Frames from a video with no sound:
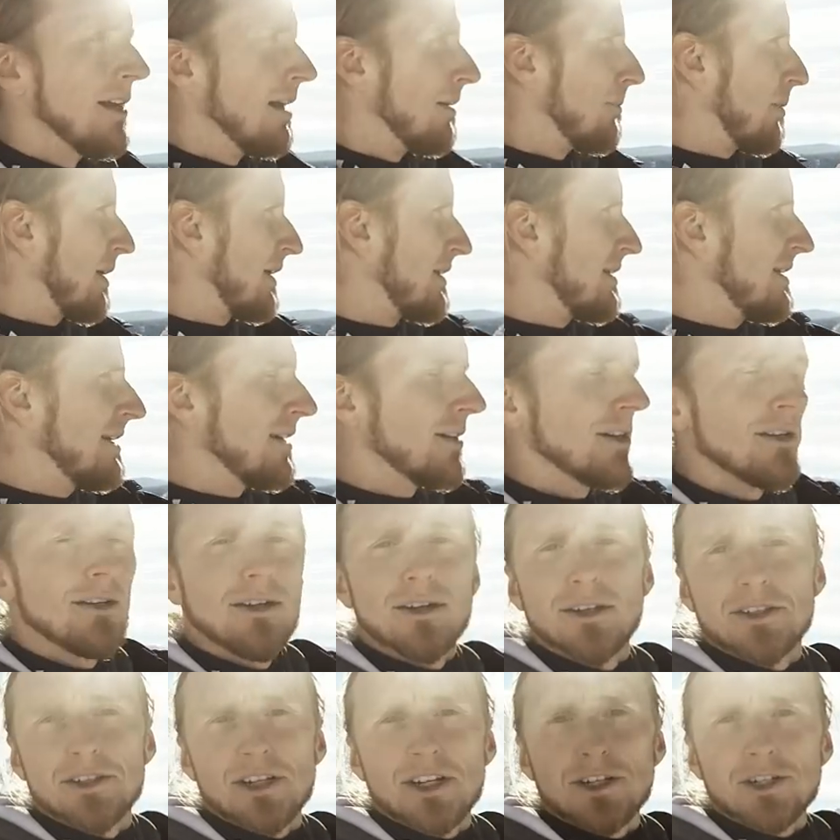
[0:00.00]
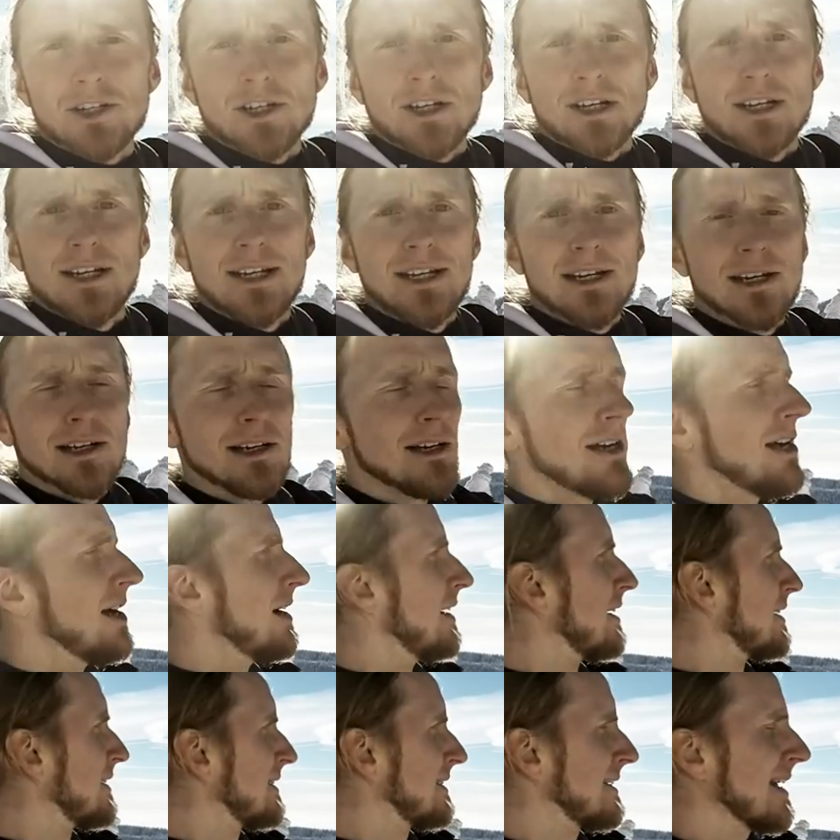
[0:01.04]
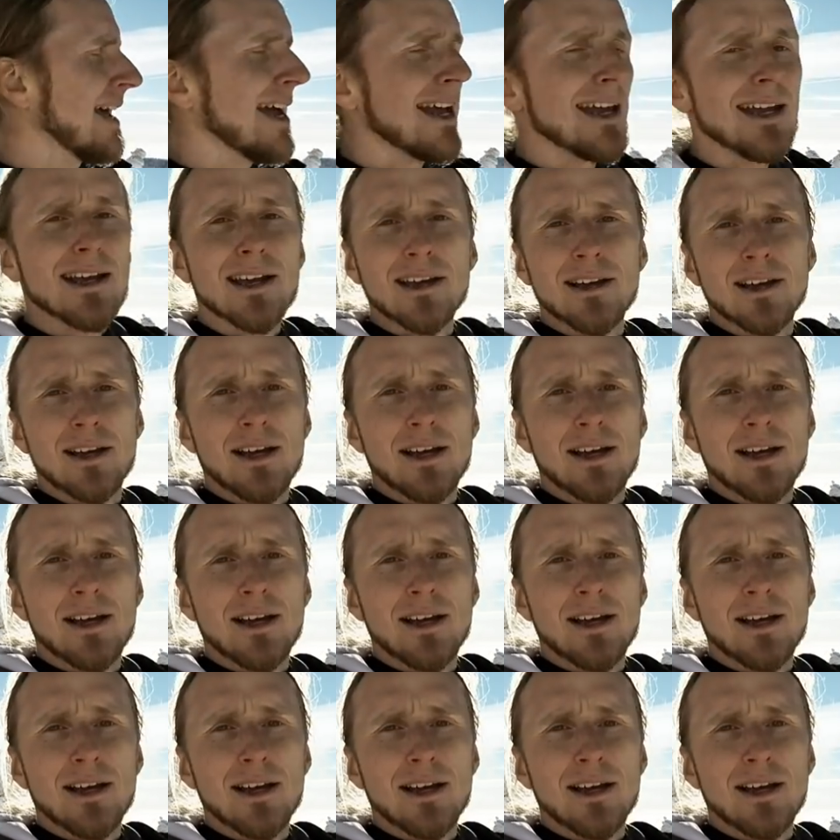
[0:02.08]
But here on such a clear day